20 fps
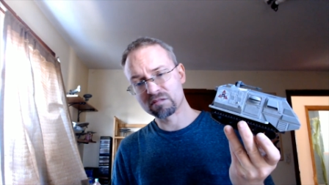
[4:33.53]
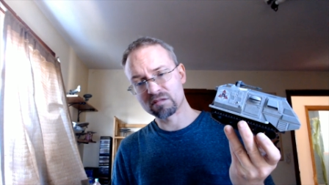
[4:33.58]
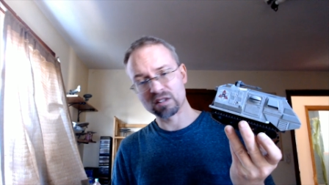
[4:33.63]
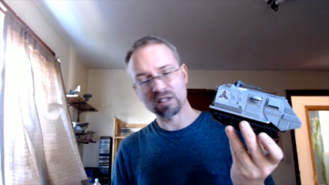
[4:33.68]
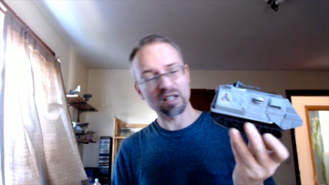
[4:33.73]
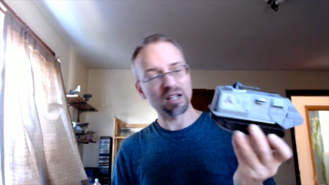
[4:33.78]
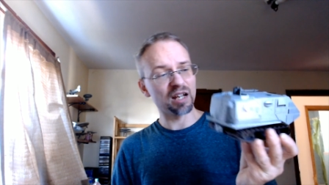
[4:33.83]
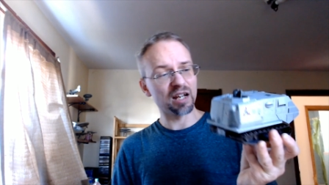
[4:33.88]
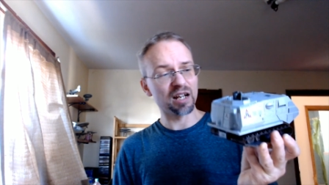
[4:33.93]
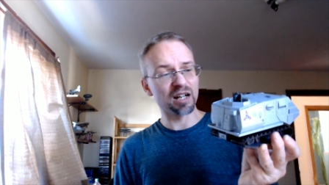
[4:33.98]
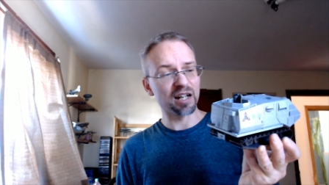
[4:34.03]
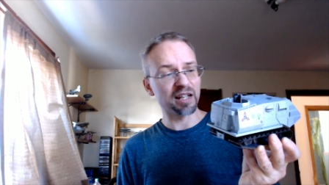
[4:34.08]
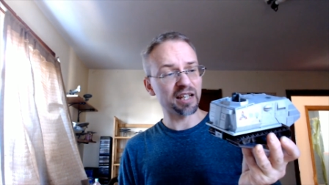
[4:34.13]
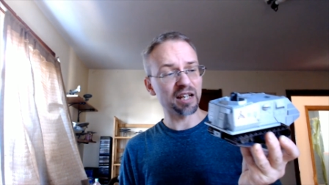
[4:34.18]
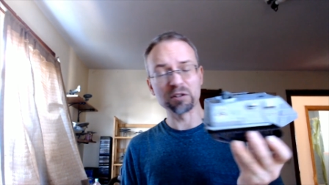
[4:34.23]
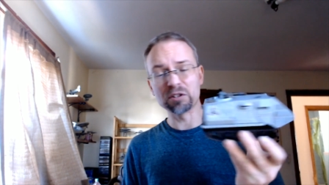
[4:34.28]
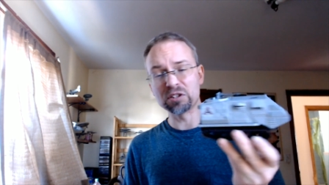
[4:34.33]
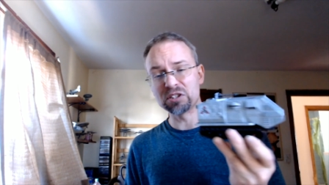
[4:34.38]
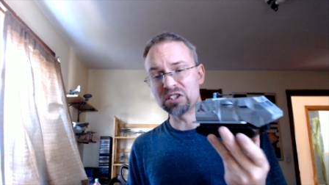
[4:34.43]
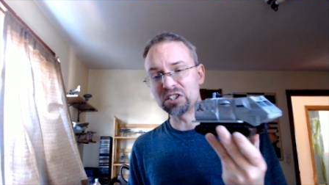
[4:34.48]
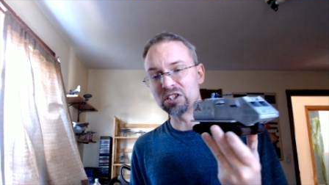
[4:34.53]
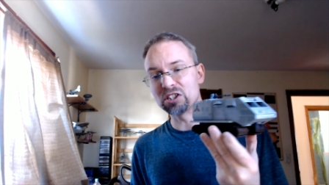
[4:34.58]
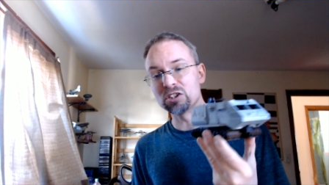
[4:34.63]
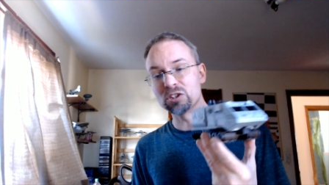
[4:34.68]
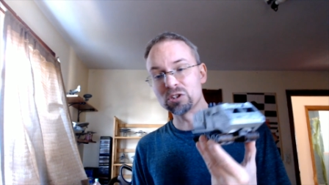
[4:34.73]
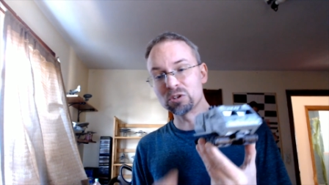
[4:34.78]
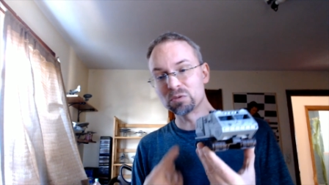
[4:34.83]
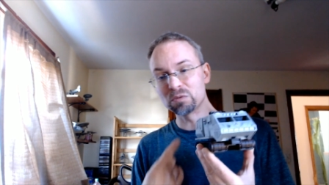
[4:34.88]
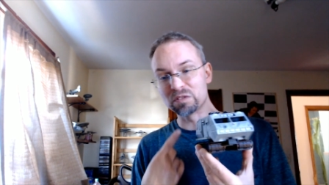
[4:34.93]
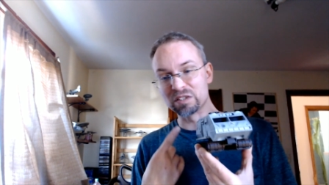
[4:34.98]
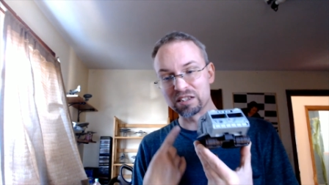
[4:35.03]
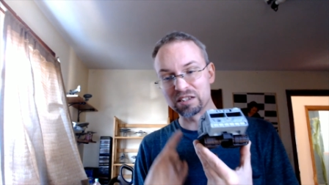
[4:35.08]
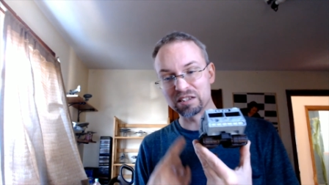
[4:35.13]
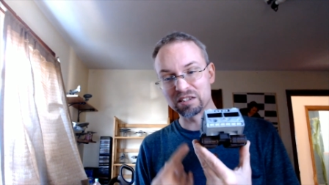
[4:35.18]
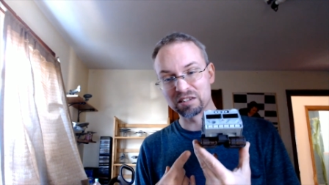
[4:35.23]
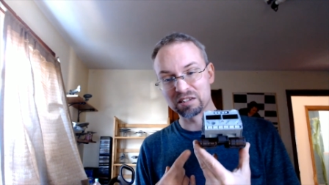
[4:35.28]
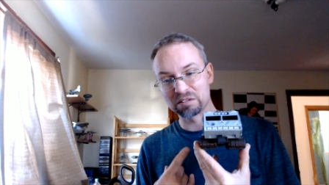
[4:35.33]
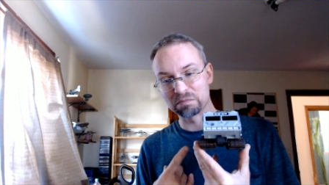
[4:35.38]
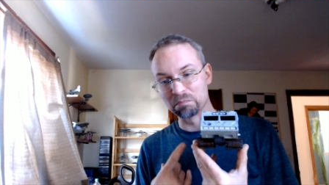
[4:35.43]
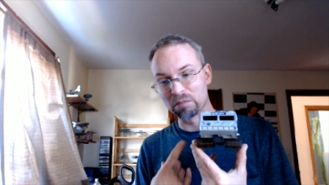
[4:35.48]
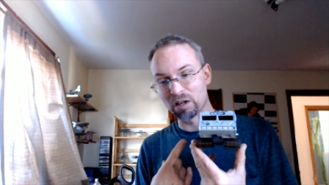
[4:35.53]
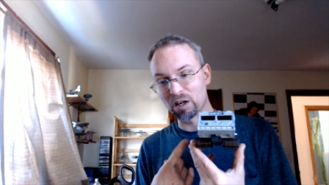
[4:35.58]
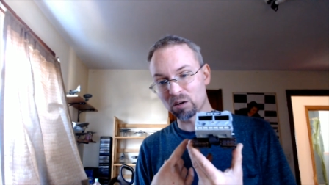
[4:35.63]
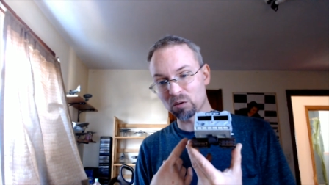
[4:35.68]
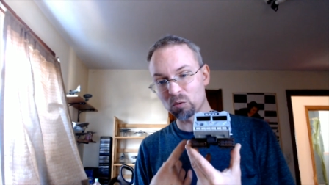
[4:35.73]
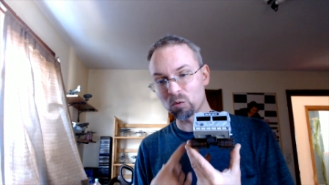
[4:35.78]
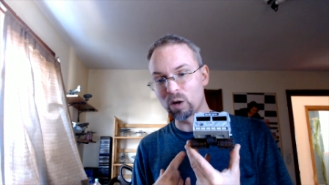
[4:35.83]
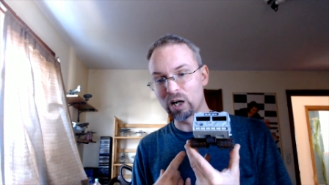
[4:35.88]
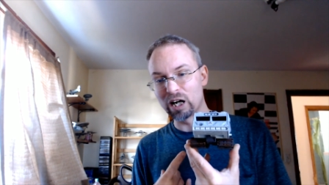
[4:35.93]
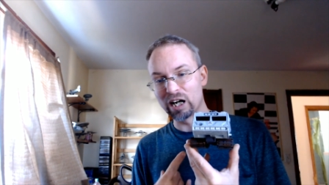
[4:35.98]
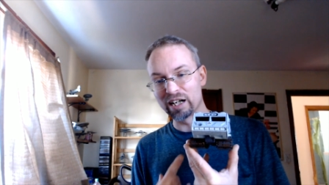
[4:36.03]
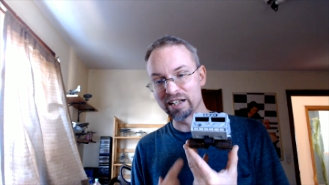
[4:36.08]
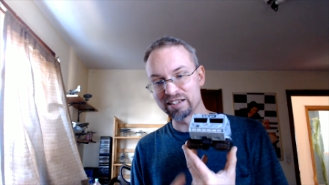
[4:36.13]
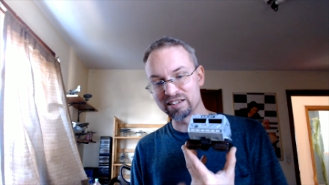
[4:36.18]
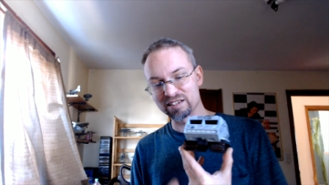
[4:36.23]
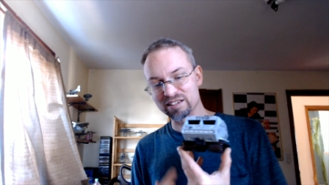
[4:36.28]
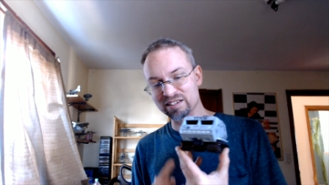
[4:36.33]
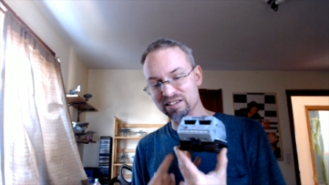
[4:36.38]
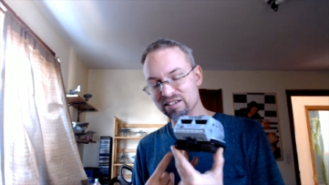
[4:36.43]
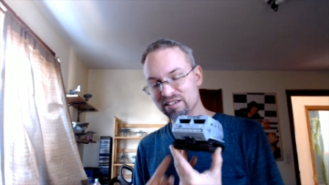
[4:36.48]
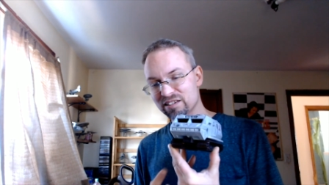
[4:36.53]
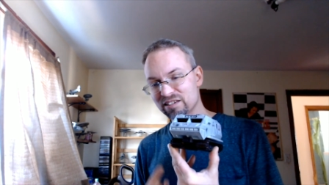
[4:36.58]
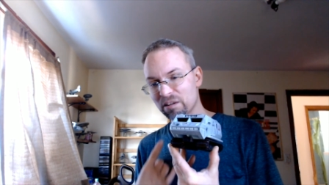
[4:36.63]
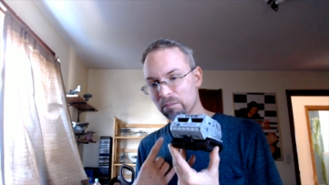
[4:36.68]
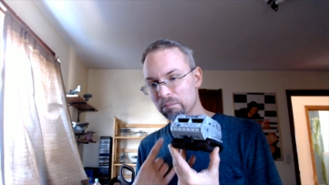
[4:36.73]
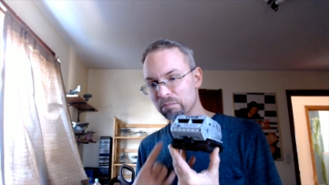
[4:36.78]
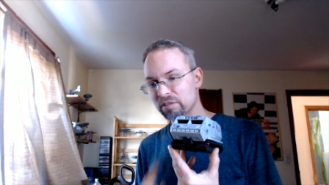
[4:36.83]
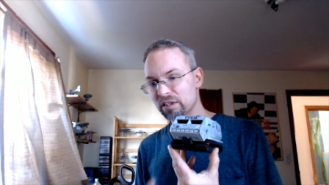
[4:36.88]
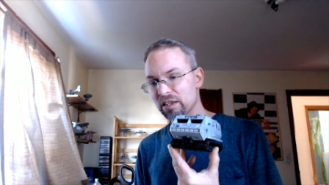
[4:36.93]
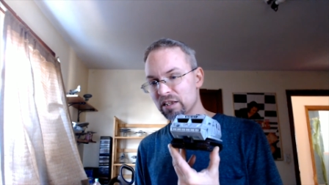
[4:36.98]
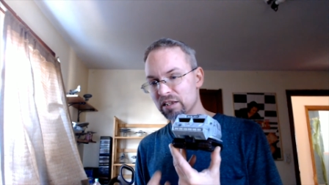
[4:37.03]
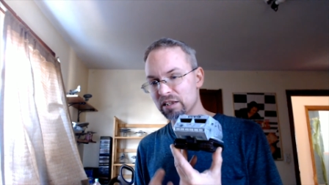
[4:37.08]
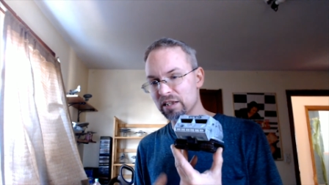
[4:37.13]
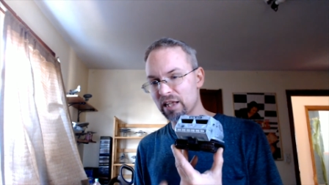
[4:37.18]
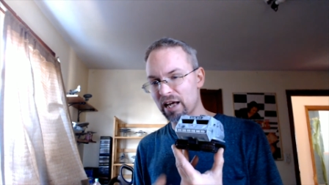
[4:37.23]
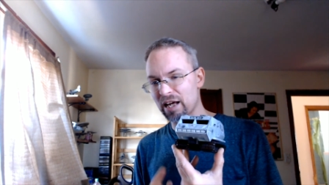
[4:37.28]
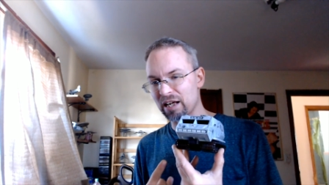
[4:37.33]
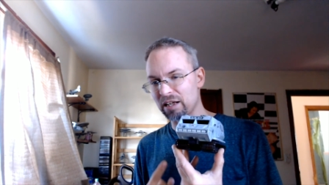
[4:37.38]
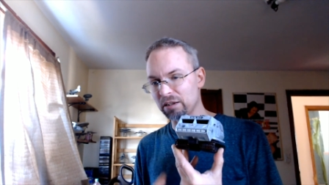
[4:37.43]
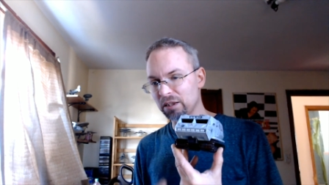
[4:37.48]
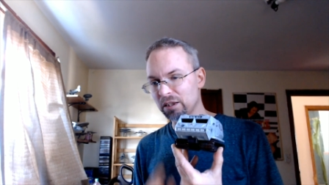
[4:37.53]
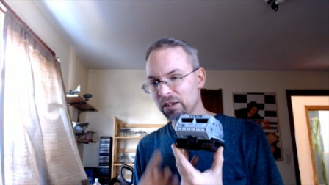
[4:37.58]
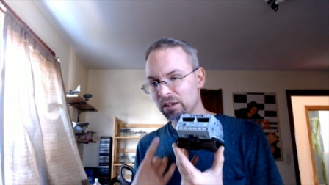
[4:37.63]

And I guarantee you this model-wise is something that